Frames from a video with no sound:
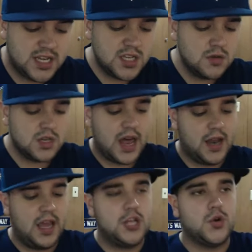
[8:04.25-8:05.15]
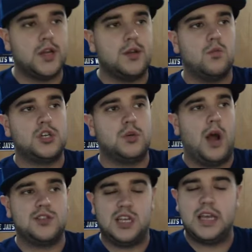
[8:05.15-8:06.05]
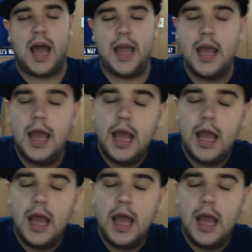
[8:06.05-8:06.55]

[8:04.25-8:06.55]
Isn't that Adrian Wojciechowski guy?